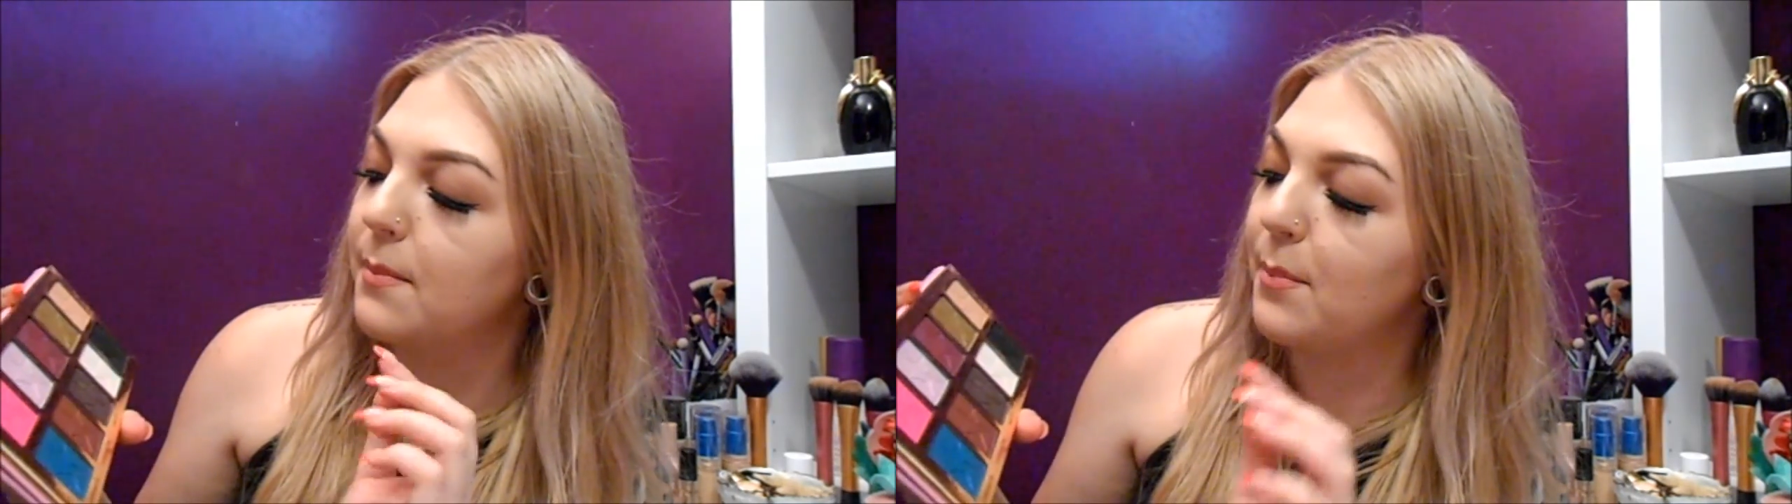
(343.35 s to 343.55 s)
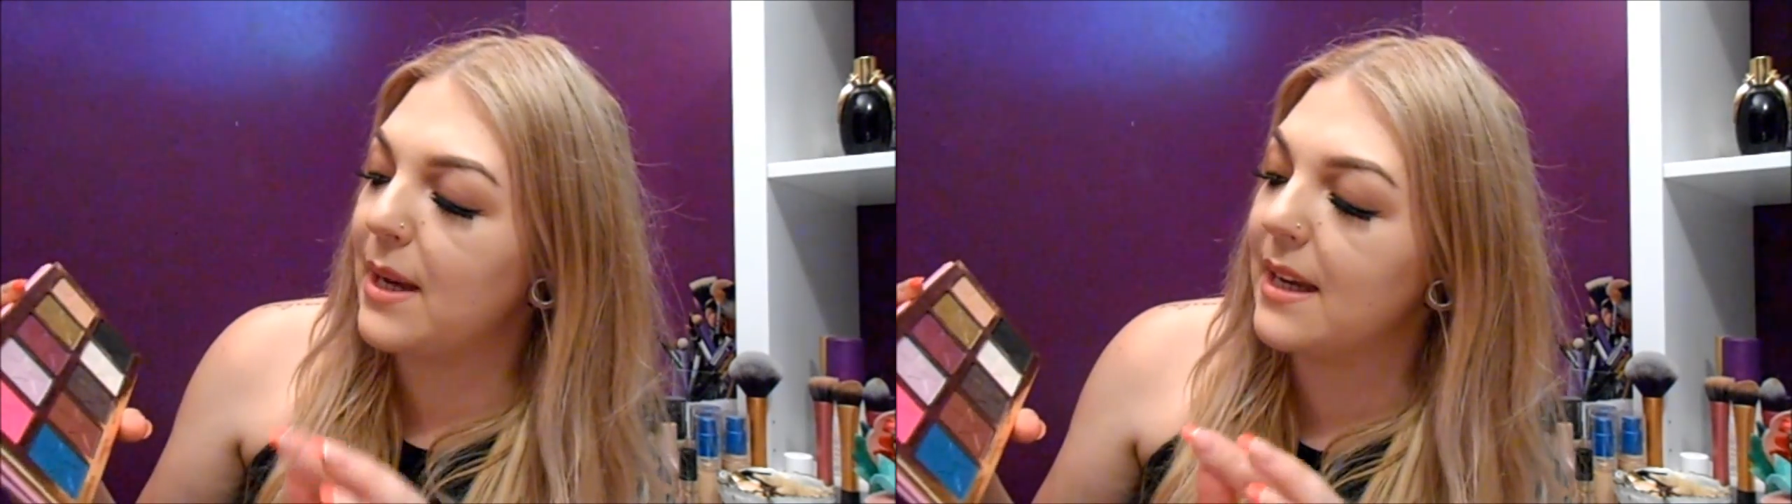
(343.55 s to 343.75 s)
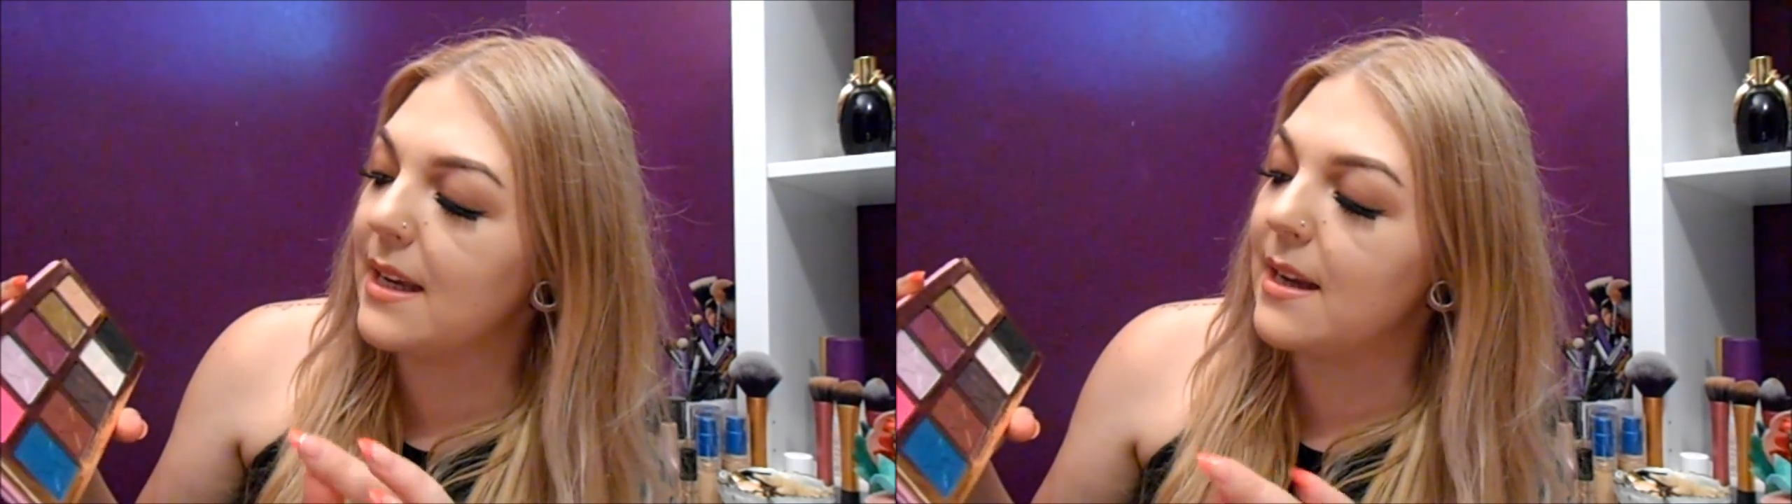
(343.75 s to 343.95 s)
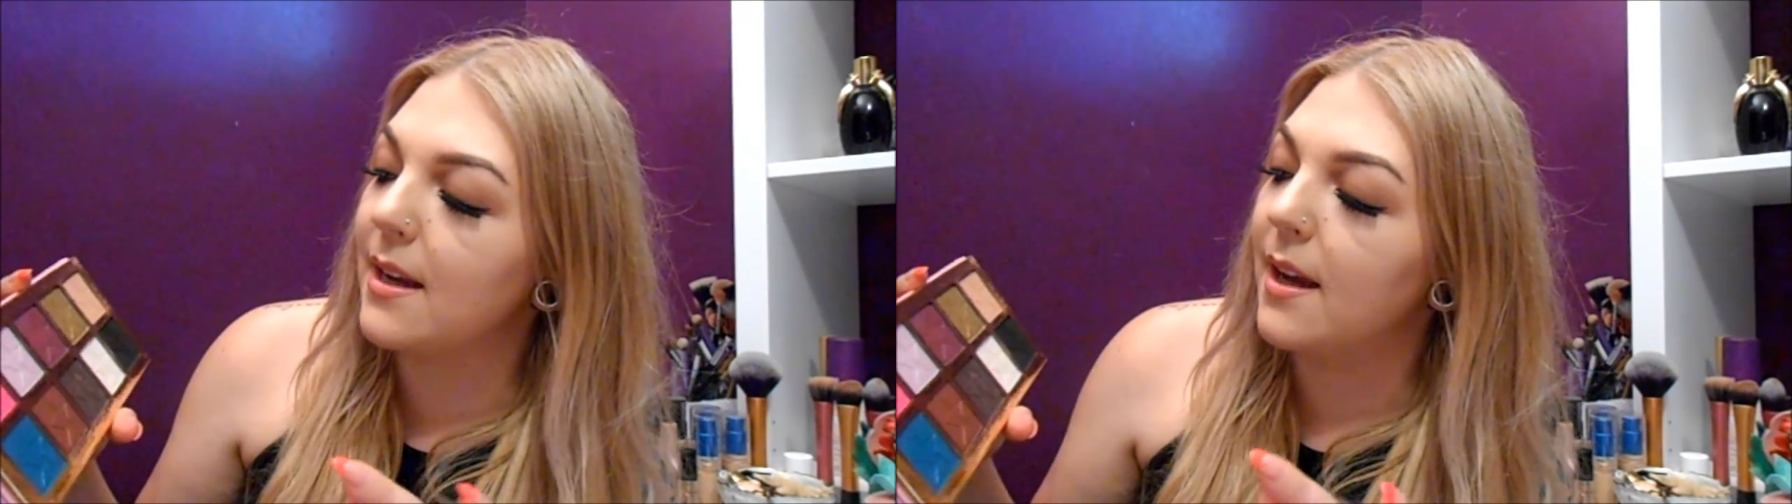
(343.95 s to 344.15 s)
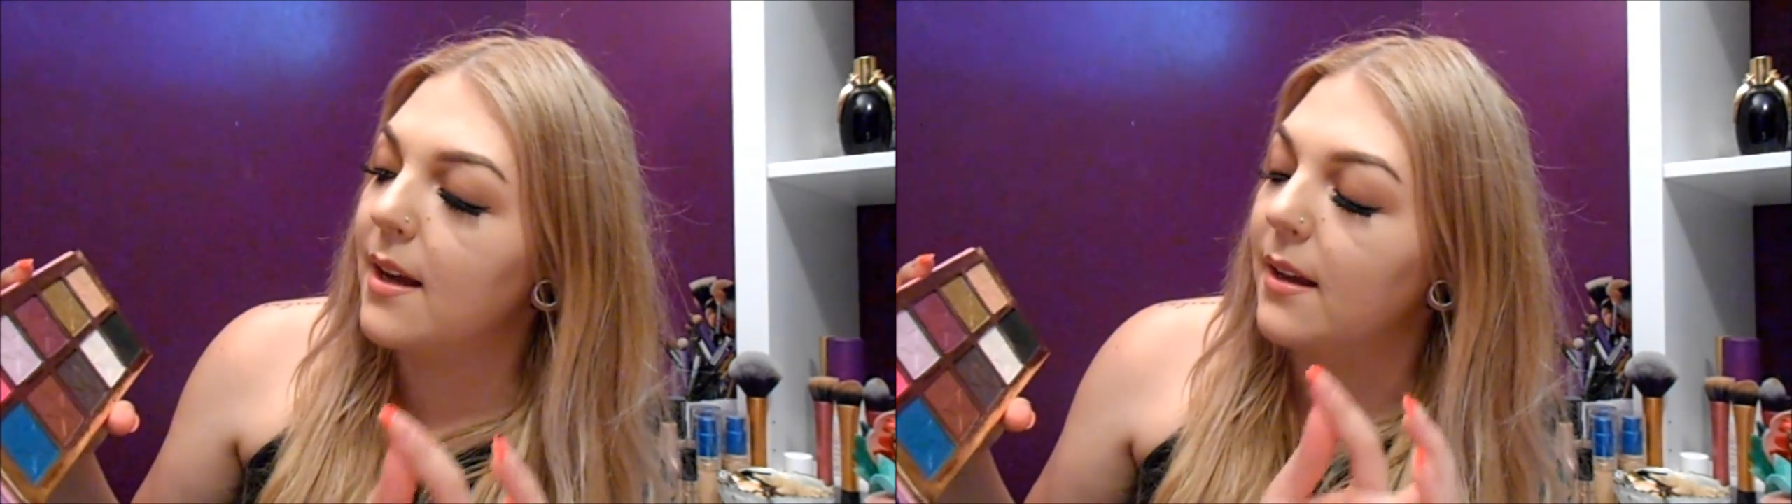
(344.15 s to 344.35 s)

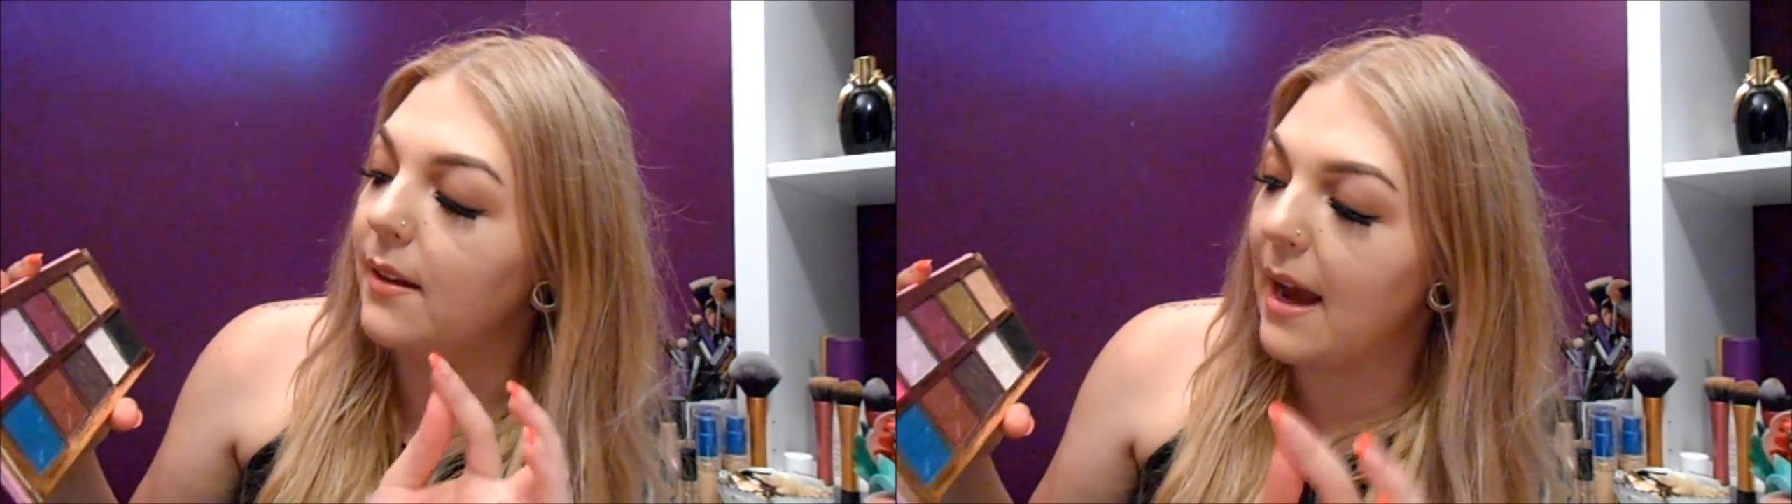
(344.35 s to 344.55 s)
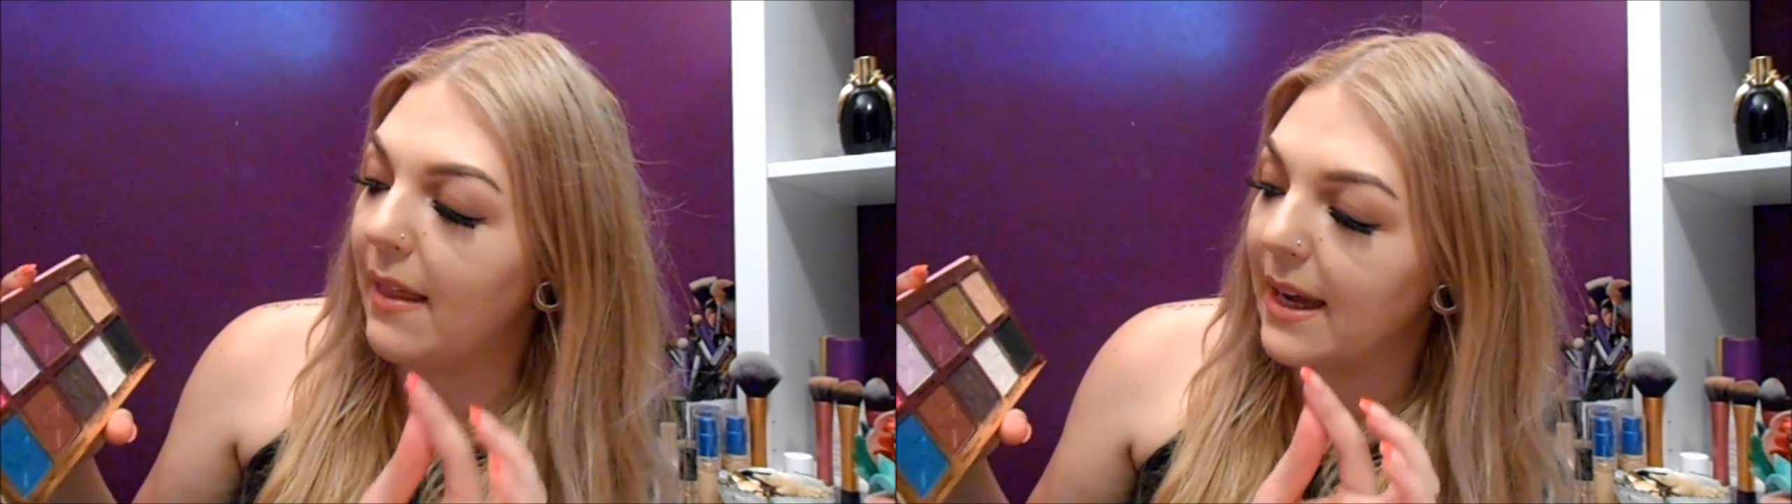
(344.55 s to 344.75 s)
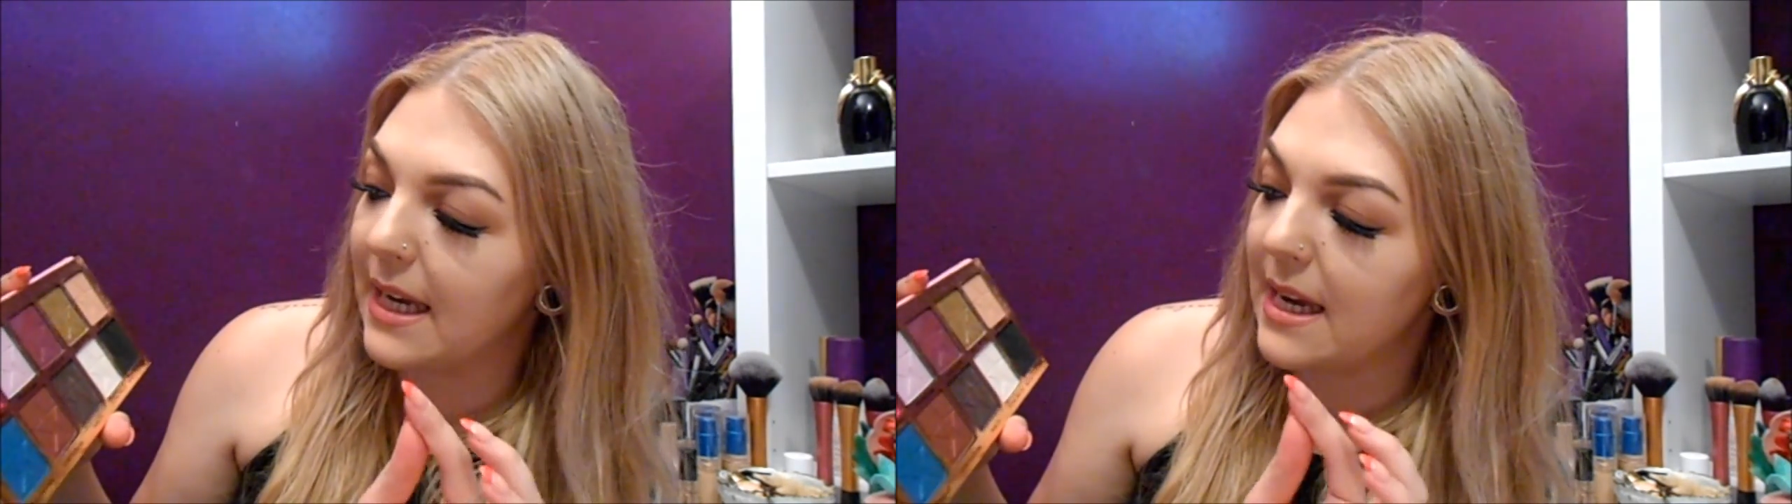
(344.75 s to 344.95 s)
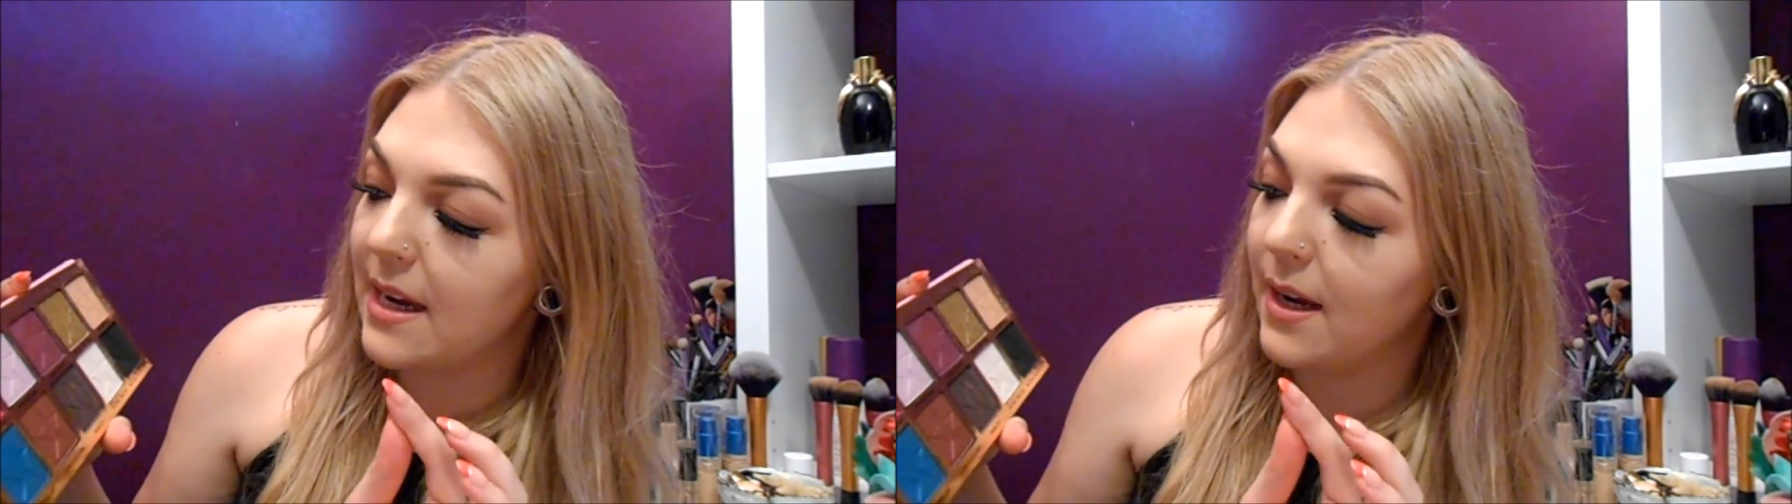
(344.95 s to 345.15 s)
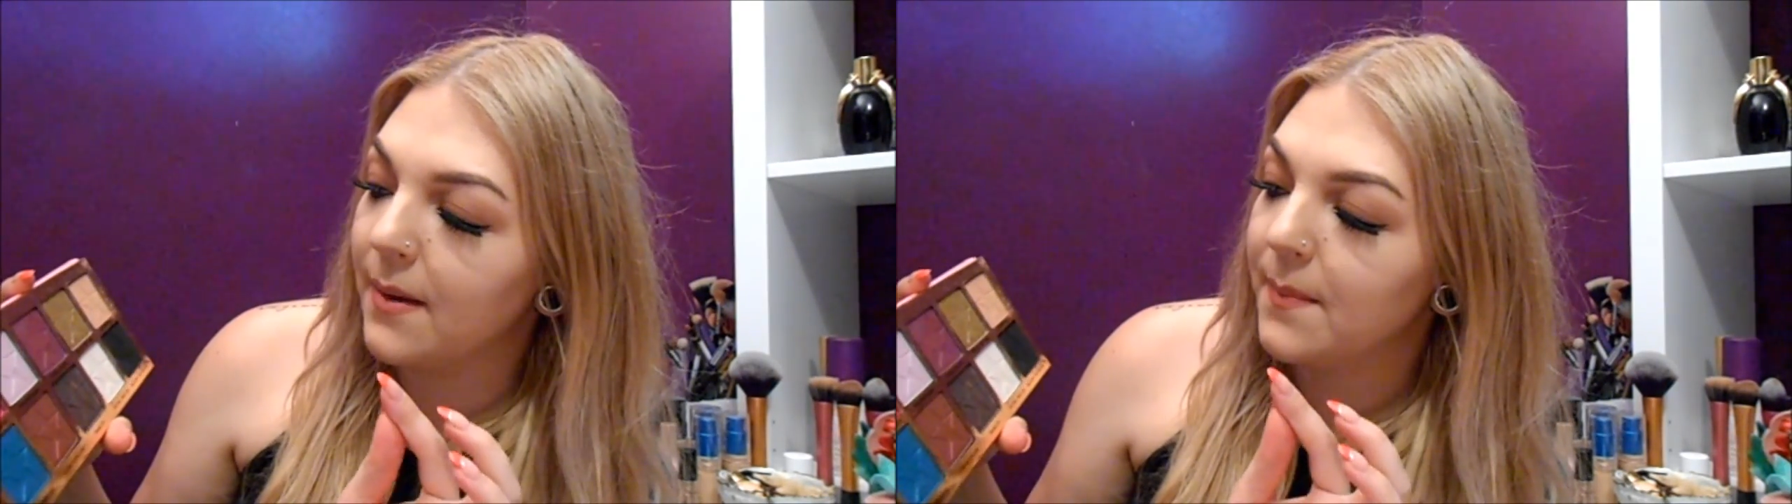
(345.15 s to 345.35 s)
pinky, lilac-y,